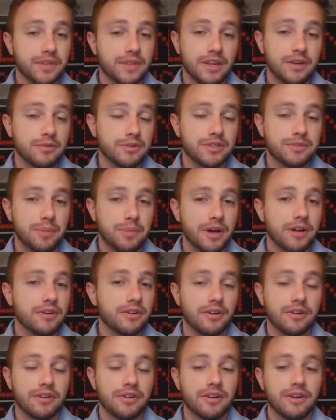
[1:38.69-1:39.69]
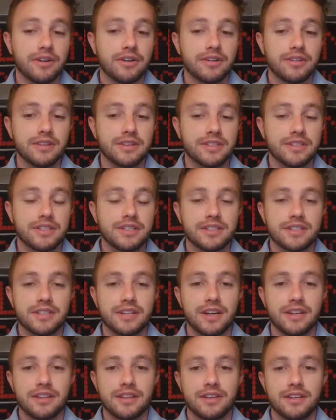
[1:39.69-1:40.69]
He was better earlier in the season.
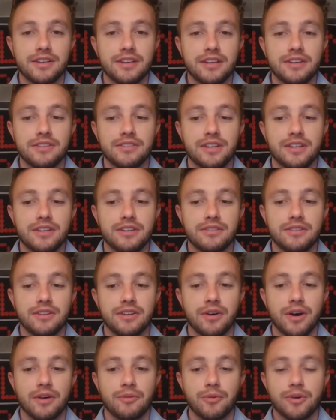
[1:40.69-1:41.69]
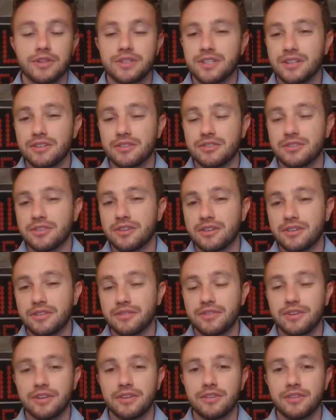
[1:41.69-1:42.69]
I think he, he you know, once hitters started to
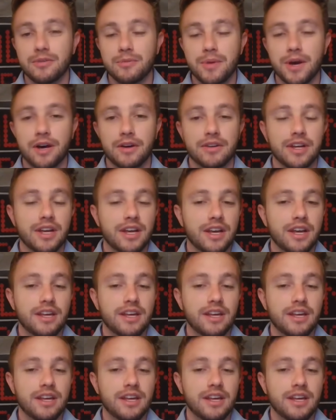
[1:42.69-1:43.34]
figure him out,